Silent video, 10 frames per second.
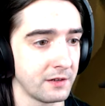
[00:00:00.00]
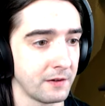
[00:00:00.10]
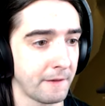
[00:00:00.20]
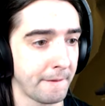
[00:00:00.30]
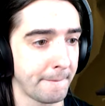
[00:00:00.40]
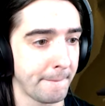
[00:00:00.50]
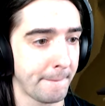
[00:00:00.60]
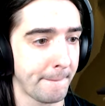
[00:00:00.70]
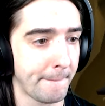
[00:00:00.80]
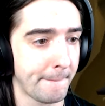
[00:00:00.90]

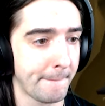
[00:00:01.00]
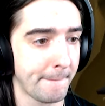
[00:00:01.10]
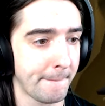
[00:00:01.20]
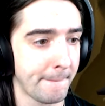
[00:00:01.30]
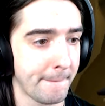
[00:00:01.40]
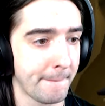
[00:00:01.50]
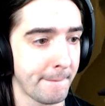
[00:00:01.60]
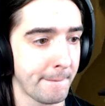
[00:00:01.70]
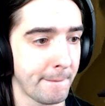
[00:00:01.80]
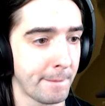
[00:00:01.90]

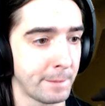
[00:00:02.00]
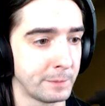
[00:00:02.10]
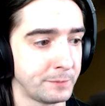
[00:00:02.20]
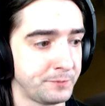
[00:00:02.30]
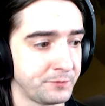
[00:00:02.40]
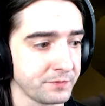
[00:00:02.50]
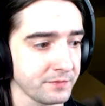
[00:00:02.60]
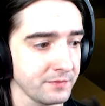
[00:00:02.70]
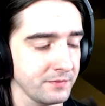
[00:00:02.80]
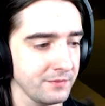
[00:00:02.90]

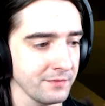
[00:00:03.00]
No one is speaking in this clip.